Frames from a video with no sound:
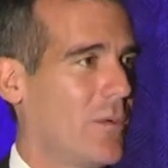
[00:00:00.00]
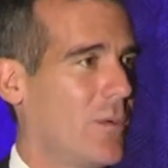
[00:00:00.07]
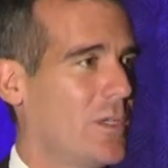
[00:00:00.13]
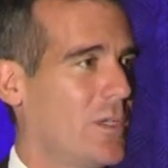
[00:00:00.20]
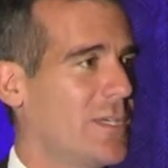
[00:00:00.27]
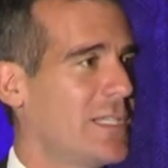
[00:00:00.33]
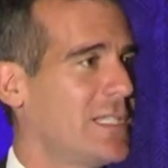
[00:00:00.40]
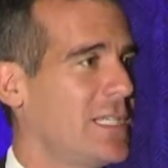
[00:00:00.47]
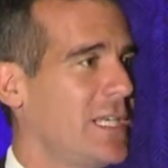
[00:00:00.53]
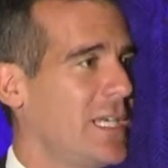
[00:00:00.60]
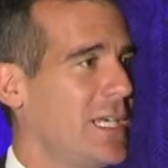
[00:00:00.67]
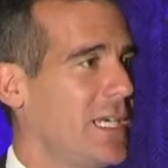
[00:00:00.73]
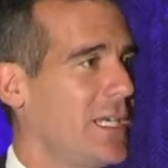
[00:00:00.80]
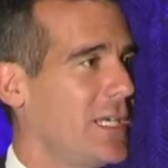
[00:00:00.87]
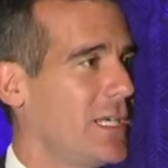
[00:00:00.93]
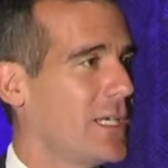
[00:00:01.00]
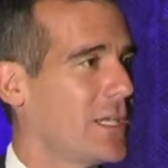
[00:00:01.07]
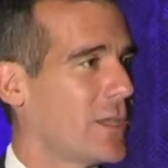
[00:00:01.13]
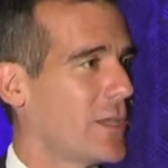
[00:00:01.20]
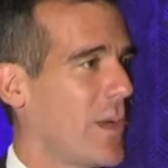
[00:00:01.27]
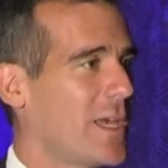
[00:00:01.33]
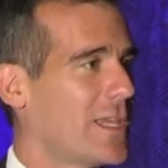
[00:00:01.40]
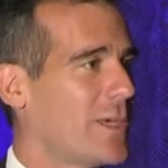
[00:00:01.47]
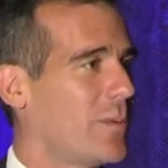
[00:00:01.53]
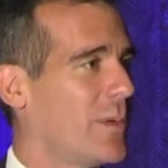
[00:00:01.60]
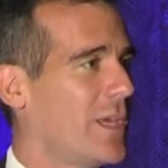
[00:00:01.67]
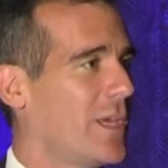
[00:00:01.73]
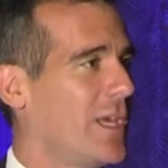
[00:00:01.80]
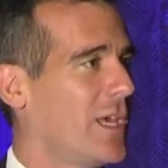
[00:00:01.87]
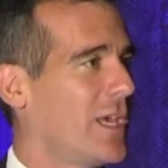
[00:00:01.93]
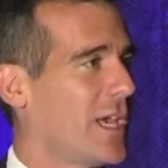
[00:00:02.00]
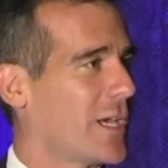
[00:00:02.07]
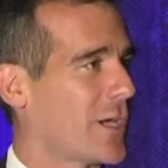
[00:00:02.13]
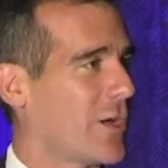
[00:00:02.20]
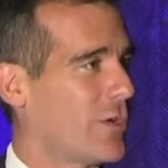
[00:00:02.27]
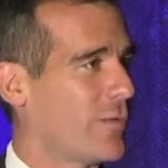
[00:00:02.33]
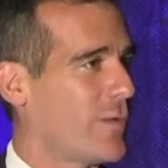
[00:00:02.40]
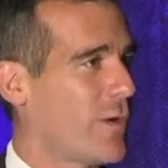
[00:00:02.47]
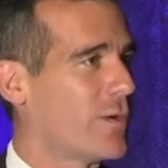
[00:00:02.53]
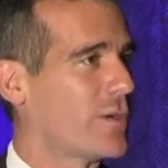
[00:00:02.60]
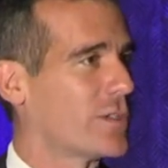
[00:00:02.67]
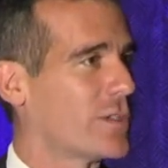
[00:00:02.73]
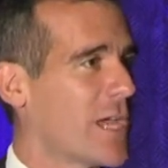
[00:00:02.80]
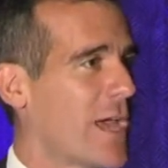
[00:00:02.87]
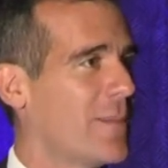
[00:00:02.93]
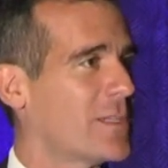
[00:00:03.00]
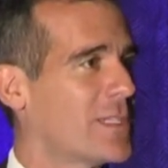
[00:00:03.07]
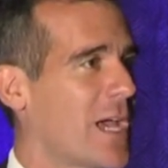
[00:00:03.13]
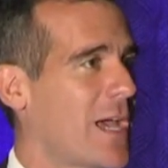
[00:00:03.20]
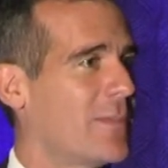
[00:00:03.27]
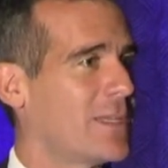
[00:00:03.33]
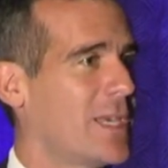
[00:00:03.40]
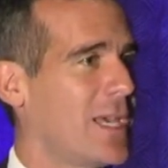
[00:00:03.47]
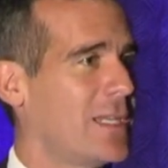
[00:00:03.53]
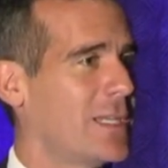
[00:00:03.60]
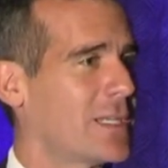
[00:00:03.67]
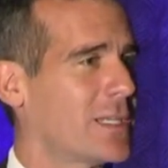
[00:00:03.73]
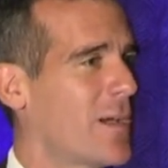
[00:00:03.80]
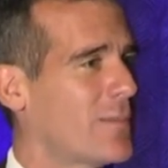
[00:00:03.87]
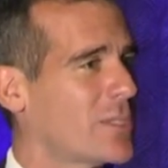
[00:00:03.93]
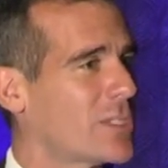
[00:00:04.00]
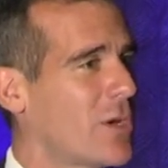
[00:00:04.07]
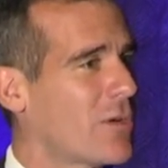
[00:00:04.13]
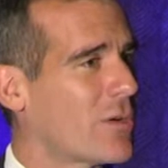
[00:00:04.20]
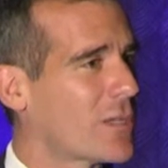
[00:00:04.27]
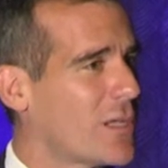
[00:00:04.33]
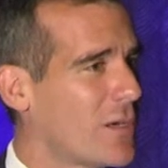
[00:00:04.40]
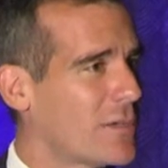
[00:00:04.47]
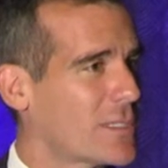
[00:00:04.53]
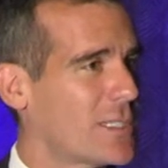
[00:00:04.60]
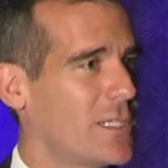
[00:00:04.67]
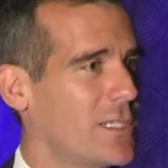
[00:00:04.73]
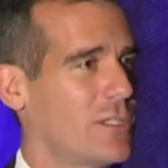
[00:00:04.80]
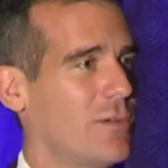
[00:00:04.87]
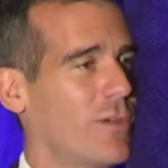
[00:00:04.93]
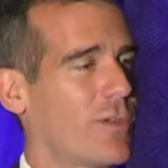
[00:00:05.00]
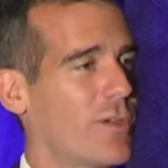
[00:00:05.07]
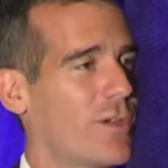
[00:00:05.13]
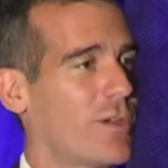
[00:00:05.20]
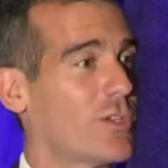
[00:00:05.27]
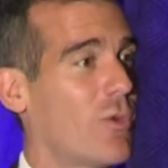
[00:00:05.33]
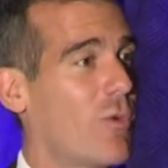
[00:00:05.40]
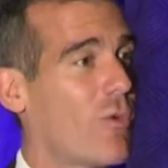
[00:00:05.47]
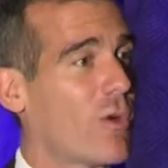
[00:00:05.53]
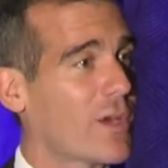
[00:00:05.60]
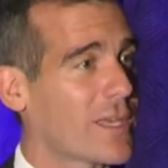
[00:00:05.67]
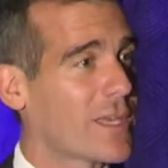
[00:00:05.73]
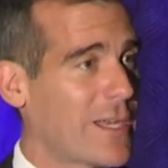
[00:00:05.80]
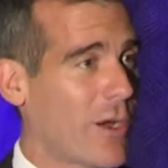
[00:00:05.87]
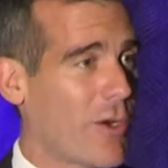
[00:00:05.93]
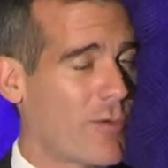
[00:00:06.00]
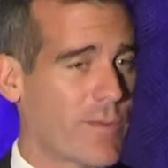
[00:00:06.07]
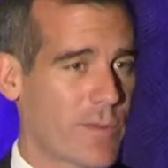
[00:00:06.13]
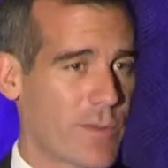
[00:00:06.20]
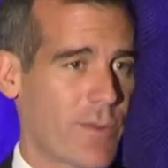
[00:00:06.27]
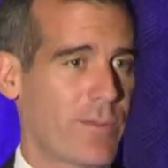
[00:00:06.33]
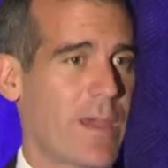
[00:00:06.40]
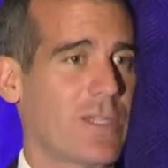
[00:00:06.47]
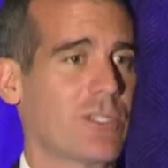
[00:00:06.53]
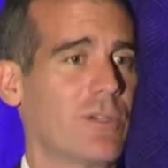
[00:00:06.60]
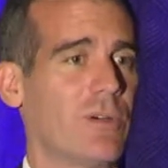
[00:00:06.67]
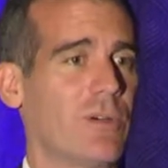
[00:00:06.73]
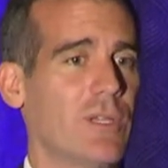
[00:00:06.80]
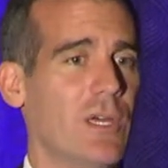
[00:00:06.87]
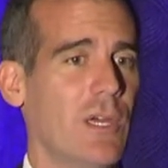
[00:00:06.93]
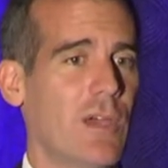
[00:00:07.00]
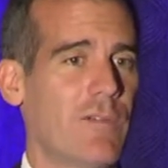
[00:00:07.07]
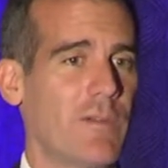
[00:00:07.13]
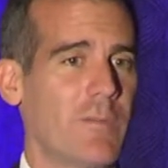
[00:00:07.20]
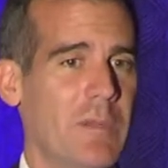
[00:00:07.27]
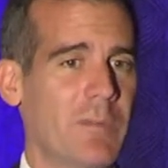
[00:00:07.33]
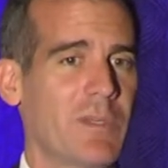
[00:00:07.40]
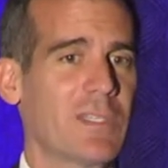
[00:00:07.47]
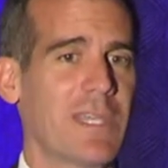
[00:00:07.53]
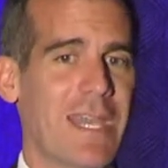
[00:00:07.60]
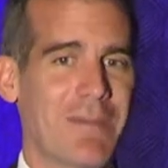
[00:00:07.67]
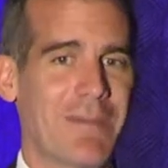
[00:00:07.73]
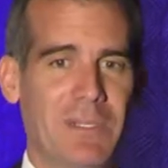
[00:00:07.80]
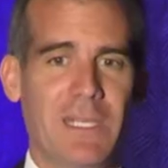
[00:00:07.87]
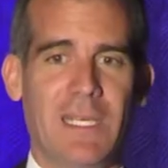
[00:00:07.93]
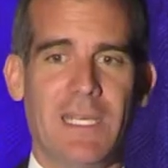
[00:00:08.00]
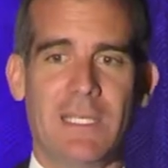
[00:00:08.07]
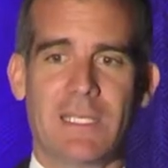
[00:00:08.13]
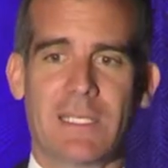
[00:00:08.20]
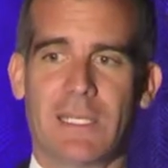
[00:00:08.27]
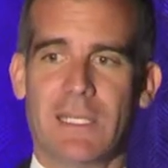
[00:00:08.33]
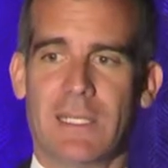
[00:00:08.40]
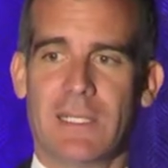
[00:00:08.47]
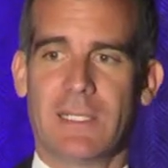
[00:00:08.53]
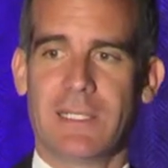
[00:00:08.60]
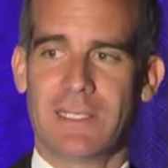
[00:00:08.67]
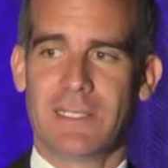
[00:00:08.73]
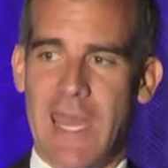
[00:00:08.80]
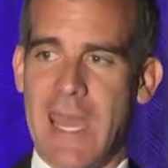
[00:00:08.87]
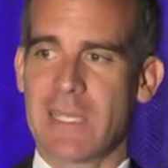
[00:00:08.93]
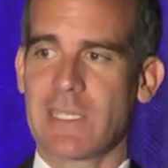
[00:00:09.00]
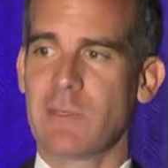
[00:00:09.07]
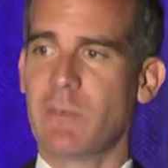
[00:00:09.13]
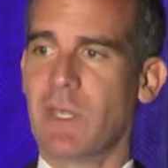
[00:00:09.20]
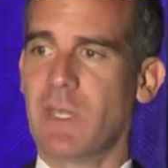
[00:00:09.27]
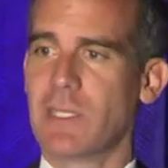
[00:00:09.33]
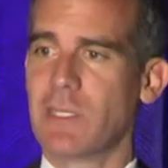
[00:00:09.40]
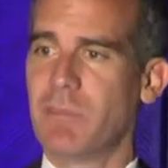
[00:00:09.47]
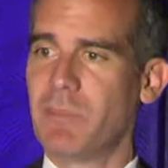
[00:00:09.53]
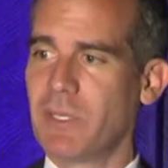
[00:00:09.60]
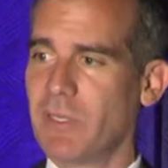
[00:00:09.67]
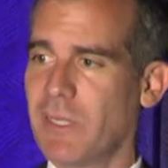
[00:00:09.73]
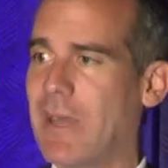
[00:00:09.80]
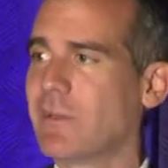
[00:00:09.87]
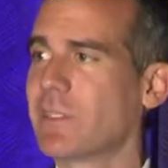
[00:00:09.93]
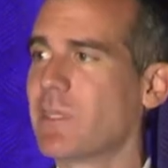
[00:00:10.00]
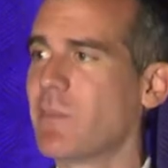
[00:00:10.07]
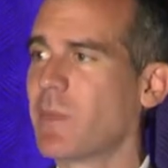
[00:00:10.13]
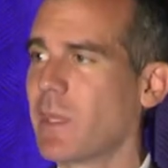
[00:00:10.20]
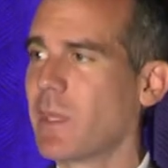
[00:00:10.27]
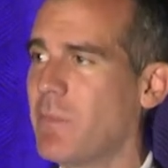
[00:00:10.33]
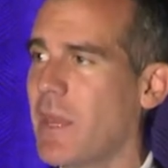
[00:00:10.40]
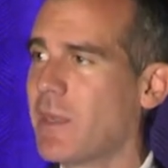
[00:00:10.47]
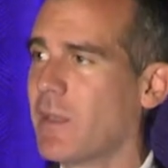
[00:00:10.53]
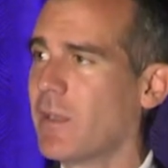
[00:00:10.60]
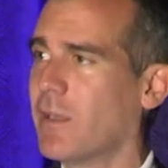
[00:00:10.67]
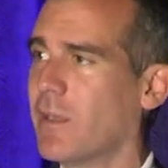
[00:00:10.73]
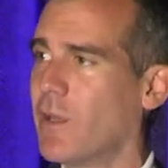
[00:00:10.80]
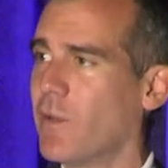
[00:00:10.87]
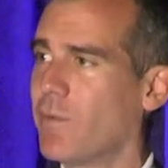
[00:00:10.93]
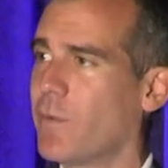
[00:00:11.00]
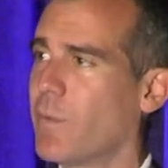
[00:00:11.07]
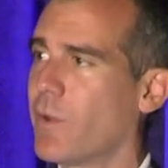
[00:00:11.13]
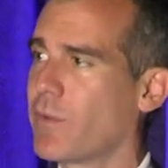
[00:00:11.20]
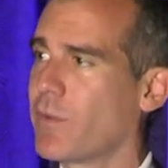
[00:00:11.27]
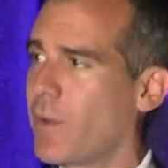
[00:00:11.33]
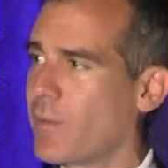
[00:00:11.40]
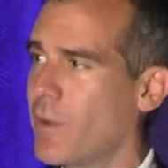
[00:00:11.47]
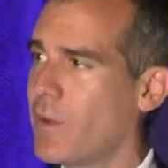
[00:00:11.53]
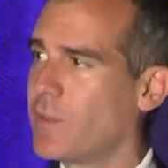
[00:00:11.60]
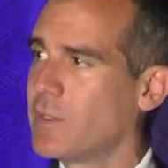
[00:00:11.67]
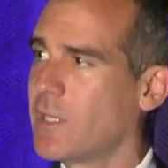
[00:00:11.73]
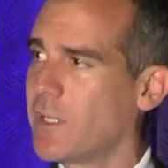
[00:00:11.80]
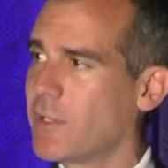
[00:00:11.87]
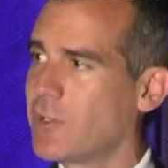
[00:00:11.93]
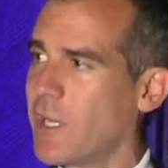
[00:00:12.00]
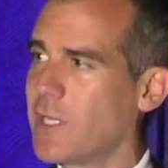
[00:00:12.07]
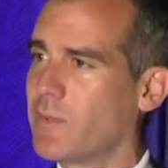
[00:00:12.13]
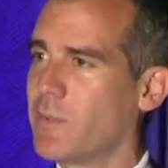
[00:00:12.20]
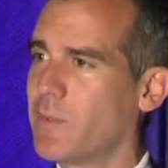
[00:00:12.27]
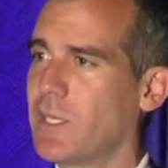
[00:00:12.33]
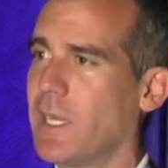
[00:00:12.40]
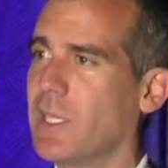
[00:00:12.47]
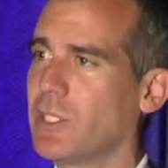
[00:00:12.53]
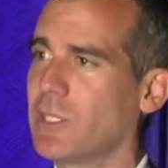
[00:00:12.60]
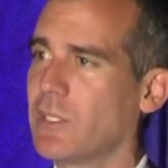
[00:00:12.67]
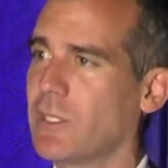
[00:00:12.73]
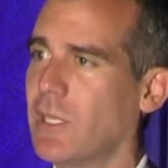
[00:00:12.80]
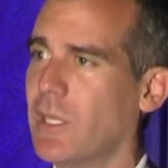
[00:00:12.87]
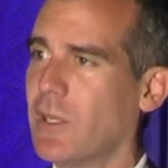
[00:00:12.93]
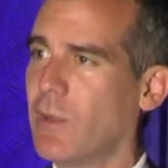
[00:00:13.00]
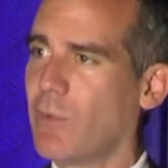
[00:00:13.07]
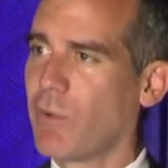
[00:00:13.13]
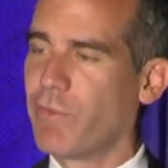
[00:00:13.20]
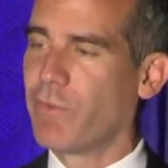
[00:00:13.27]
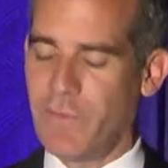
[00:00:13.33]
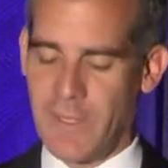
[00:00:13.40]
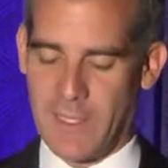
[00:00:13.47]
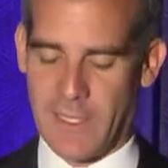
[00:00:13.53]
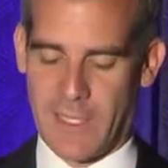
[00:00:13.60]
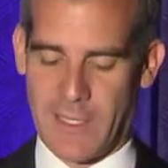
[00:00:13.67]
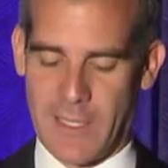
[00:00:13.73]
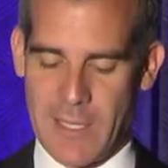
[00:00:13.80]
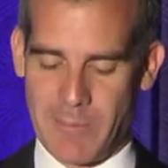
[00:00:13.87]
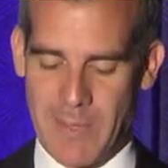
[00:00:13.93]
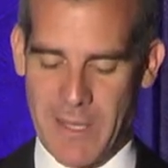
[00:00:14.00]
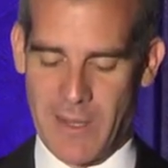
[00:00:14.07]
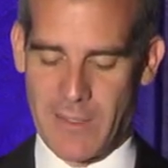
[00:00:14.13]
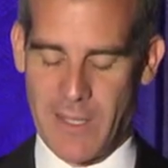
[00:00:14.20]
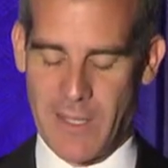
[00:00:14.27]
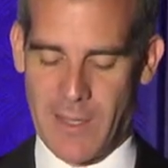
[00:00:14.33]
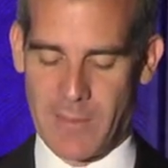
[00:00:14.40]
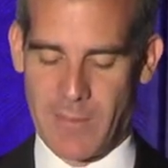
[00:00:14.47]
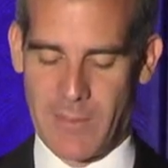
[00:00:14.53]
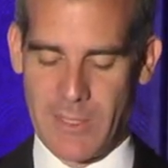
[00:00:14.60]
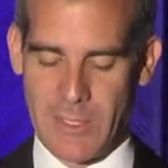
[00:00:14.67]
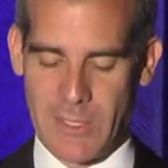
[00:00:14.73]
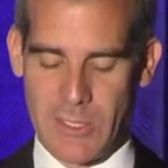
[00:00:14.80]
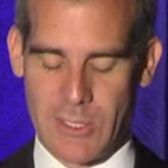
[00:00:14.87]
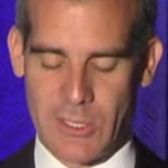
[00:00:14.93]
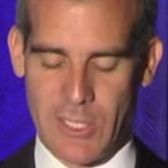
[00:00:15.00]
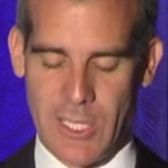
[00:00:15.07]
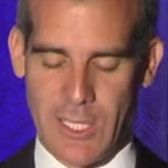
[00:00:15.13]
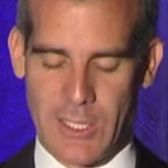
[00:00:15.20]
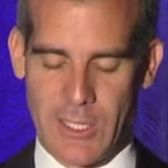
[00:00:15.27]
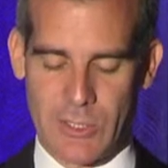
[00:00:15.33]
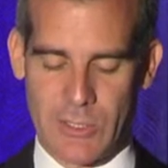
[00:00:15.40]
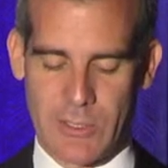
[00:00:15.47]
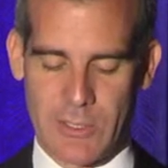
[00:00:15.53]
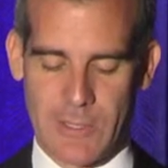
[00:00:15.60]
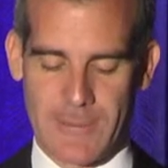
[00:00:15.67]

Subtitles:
When we see the way that we go to voters time and time again, come so close in a 2/3 or get over the threshold for people saying, please, tax me to build out something better for both our roads and our transportation, we're feeling that paradigm change.